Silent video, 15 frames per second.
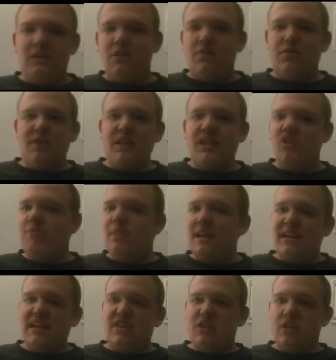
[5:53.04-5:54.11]
thing that you
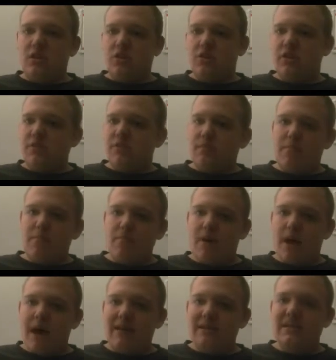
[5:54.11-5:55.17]
may need to learn and
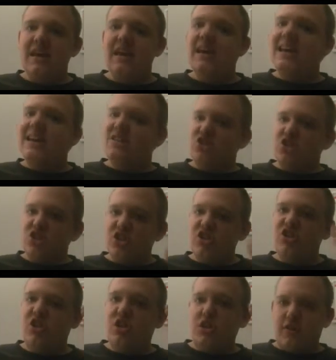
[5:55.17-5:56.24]
memorize, it's
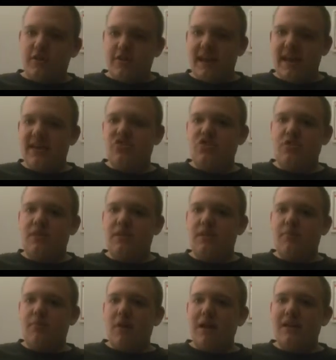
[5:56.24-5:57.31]
good to learn that during
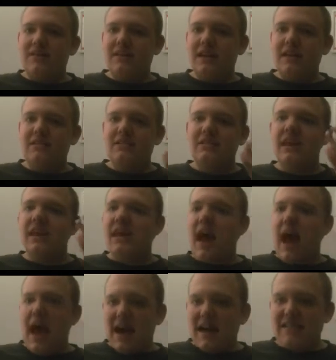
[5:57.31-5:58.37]
a process.
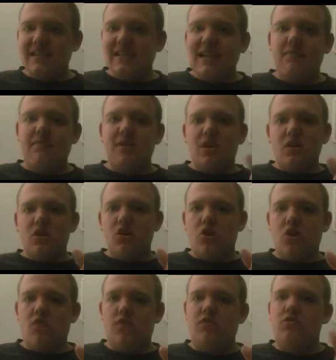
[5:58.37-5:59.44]
As I keep telling
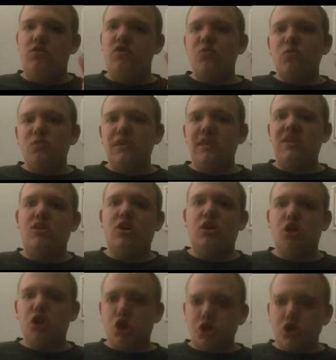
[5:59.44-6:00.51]
all of you, you don't need to
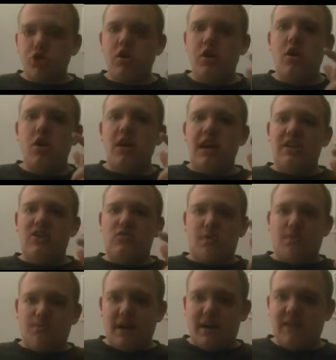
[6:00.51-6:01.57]
learn into
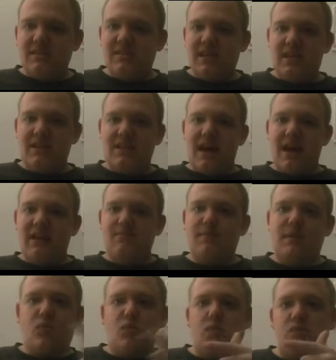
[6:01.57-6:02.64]
a parenting class
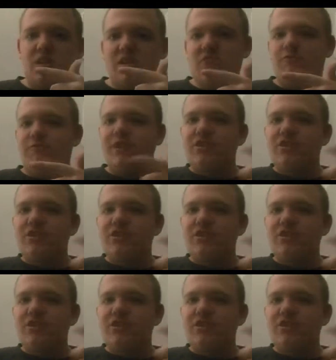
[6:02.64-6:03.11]
by going in and